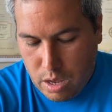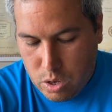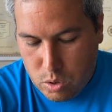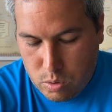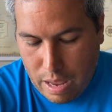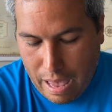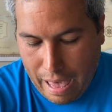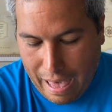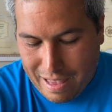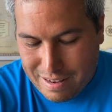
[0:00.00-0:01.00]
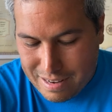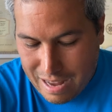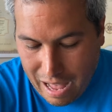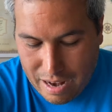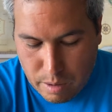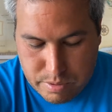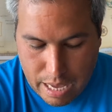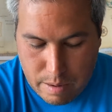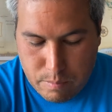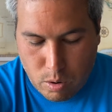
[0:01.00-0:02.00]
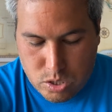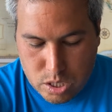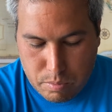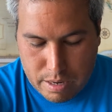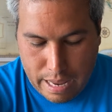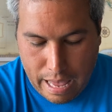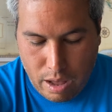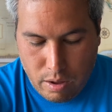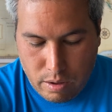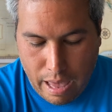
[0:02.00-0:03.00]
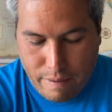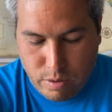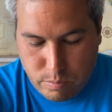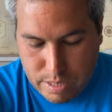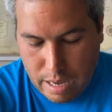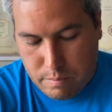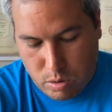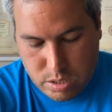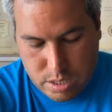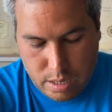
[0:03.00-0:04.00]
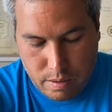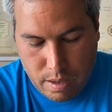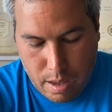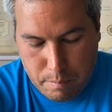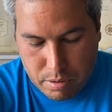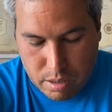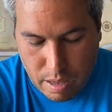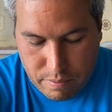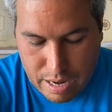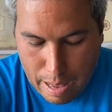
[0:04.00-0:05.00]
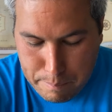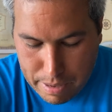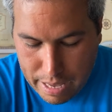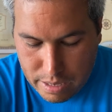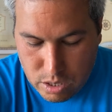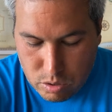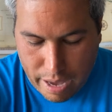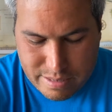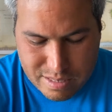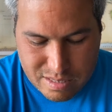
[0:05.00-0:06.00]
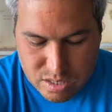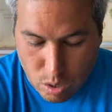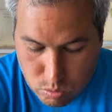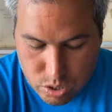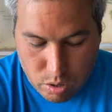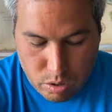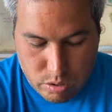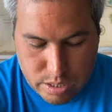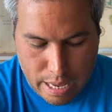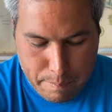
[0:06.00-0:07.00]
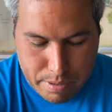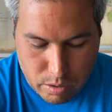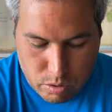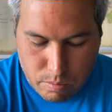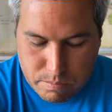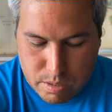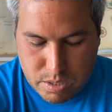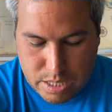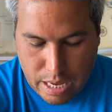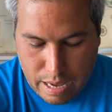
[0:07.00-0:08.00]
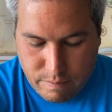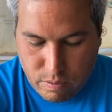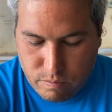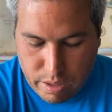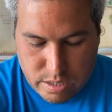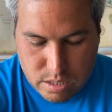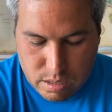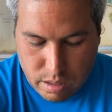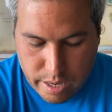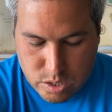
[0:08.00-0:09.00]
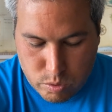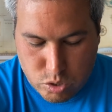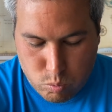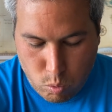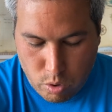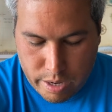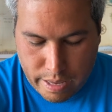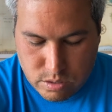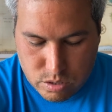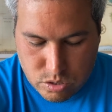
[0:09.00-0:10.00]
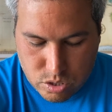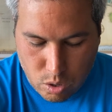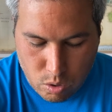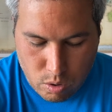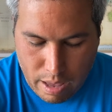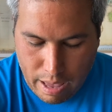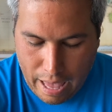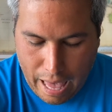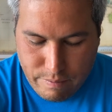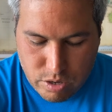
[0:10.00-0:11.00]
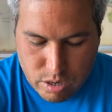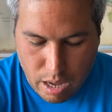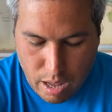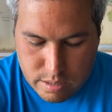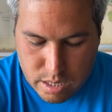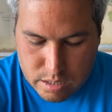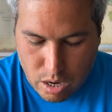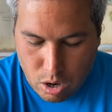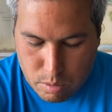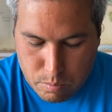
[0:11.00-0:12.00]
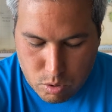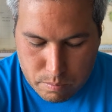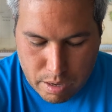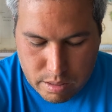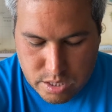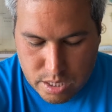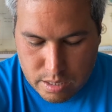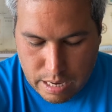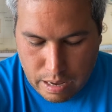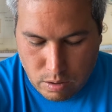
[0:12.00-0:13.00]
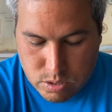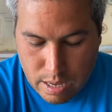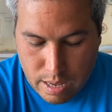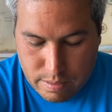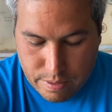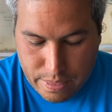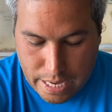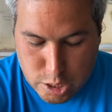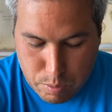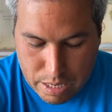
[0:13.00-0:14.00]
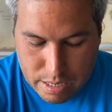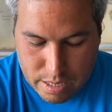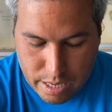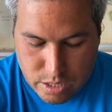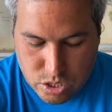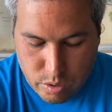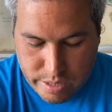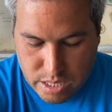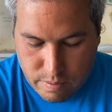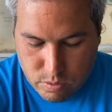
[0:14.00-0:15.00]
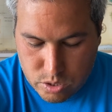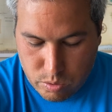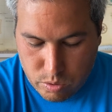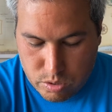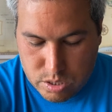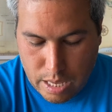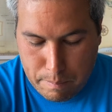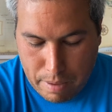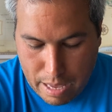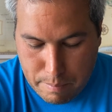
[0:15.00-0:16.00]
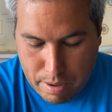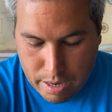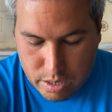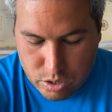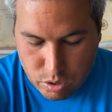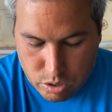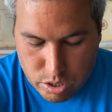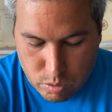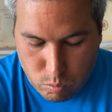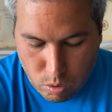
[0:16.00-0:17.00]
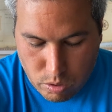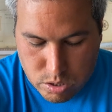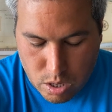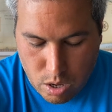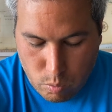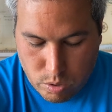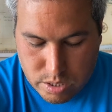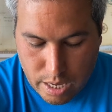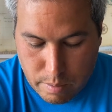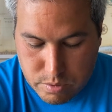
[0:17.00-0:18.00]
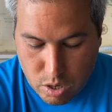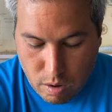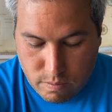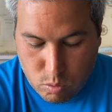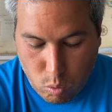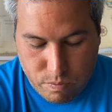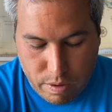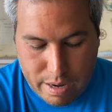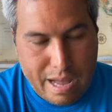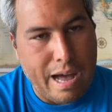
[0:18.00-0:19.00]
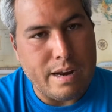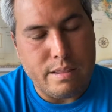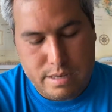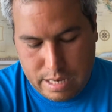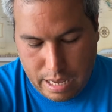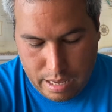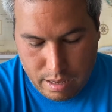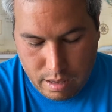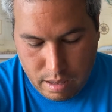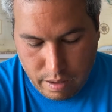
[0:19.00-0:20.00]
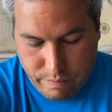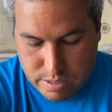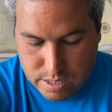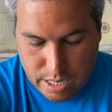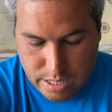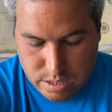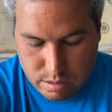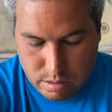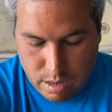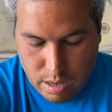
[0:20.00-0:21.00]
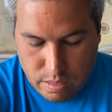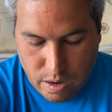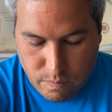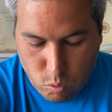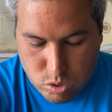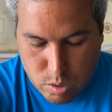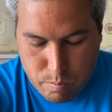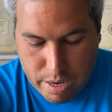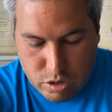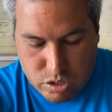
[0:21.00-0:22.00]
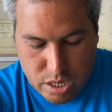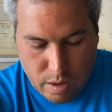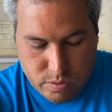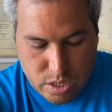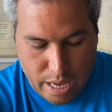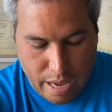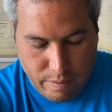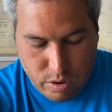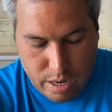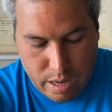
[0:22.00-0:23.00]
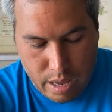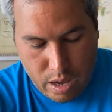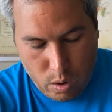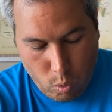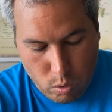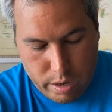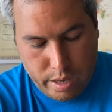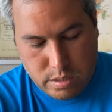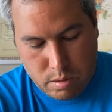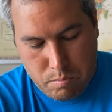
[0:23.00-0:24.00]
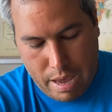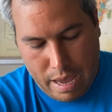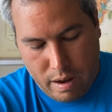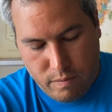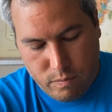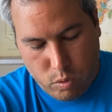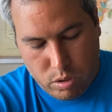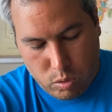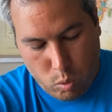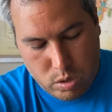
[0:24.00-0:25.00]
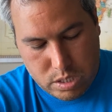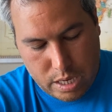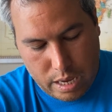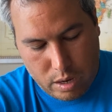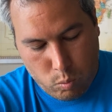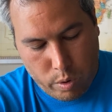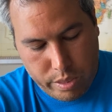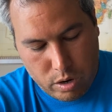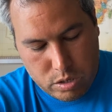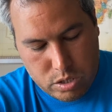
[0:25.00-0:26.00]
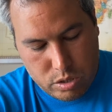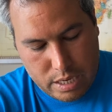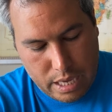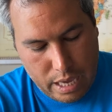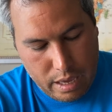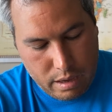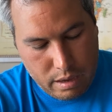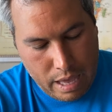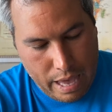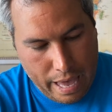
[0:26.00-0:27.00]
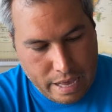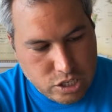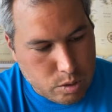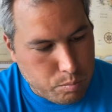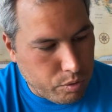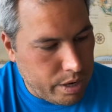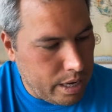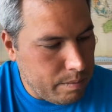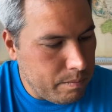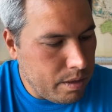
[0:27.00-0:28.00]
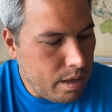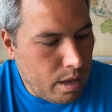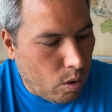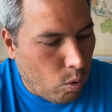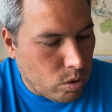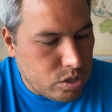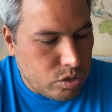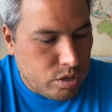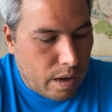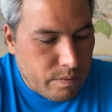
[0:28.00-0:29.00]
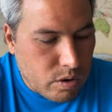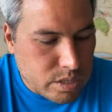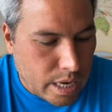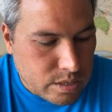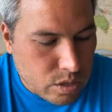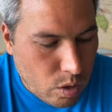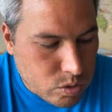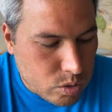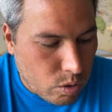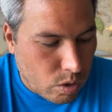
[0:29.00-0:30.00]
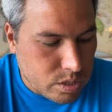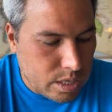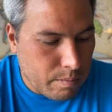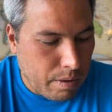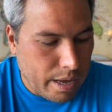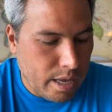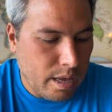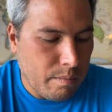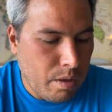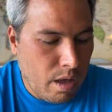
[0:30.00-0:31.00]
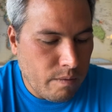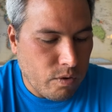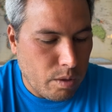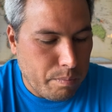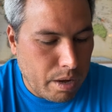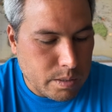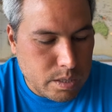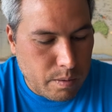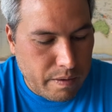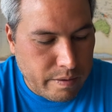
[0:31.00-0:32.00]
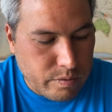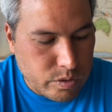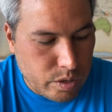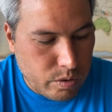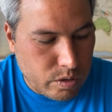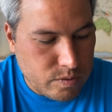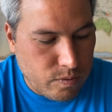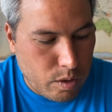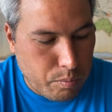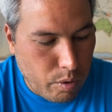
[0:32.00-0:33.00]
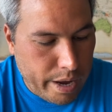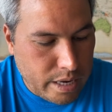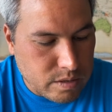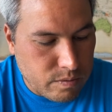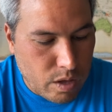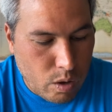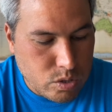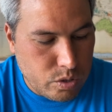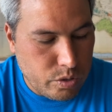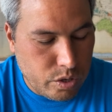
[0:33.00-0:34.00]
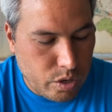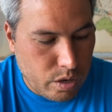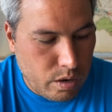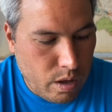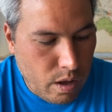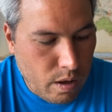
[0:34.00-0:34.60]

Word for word: who had not obtained mercy, but now have obtained mercy. Beloved, I beg you, as sojourners and pilgrims, abstain from fleshly lusts which war against the soul, having your conduct honorable among the Gentiles, that they speak against you as evildoers. They may, by your good works, which they observe glorify God in the day of visitation. Therefore, submit yourselves to every ordinance of man for the Lord's sake, whether to the king as supreme or to governors as those who are sent by him for the punishment of evildoers, for the praise of those who do good.